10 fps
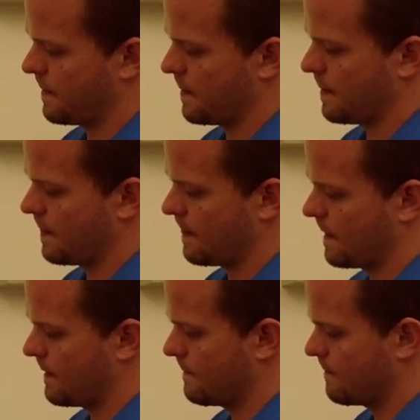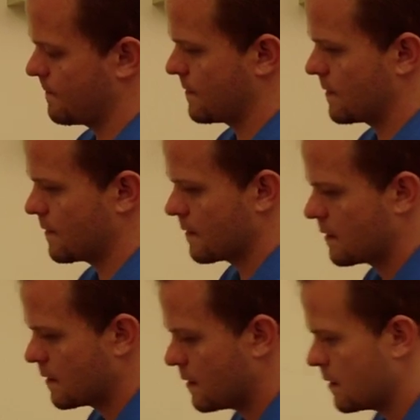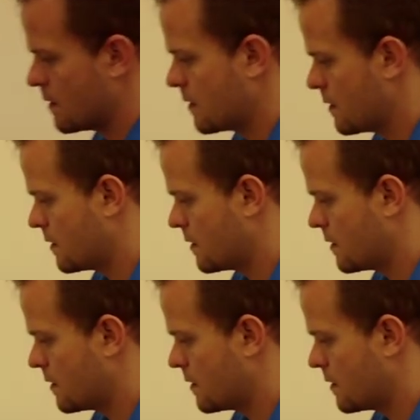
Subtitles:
(no one is talking)